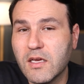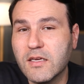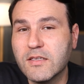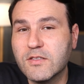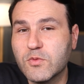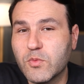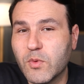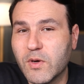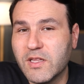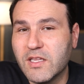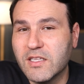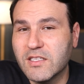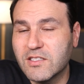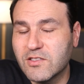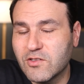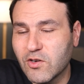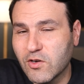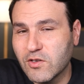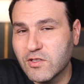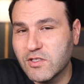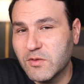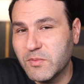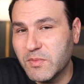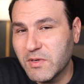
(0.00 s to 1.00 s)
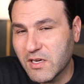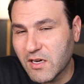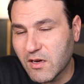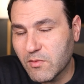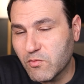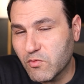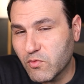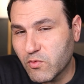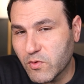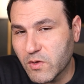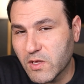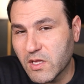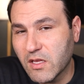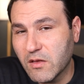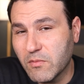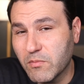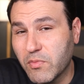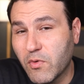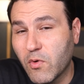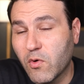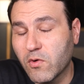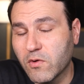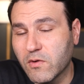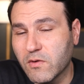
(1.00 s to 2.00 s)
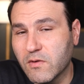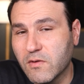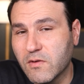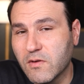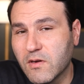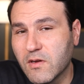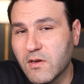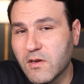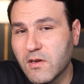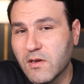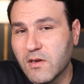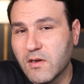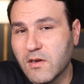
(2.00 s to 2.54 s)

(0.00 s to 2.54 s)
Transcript: is when this starts to become really important.